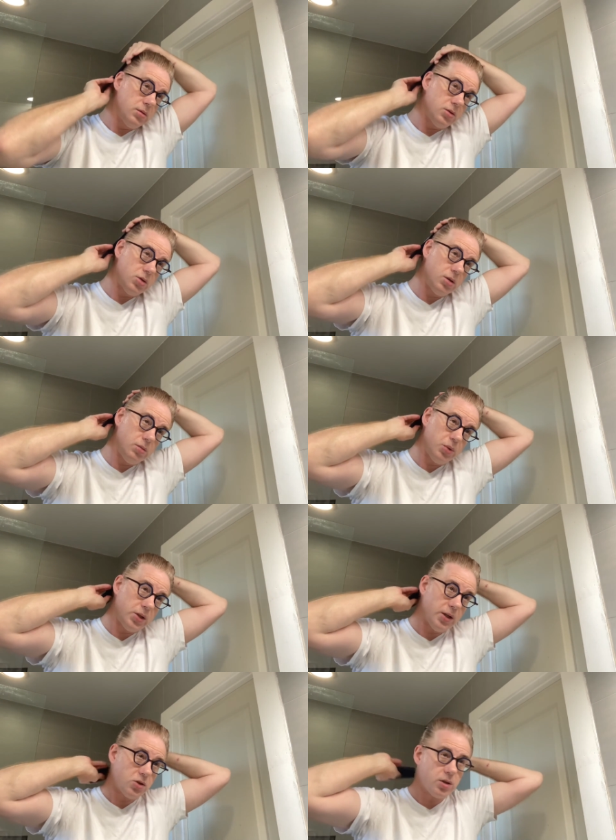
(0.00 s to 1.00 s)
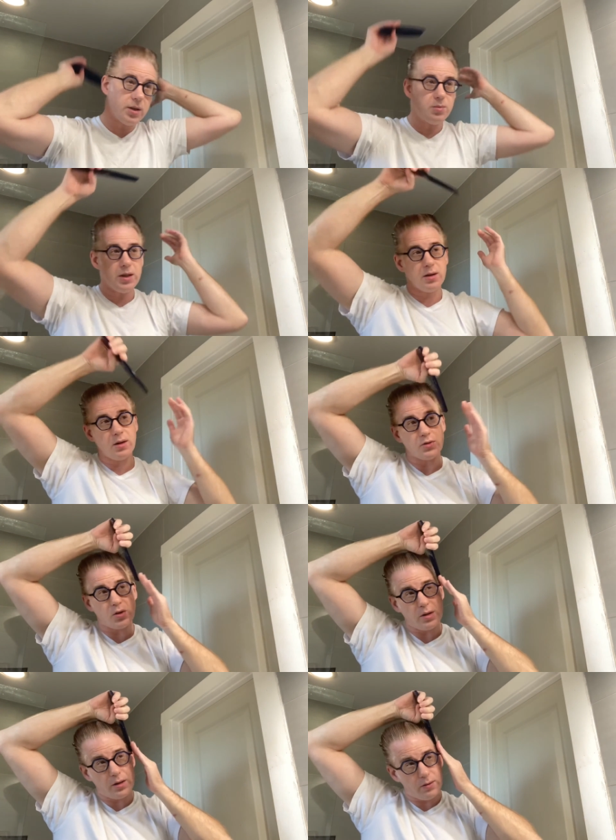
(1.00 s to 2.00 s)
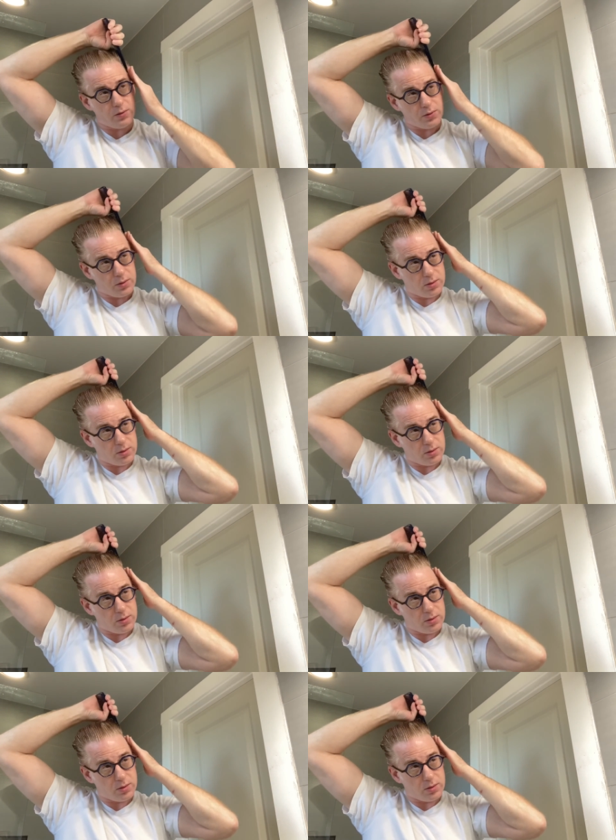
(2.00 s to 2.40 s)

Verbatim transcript: this could potentially be an alternative.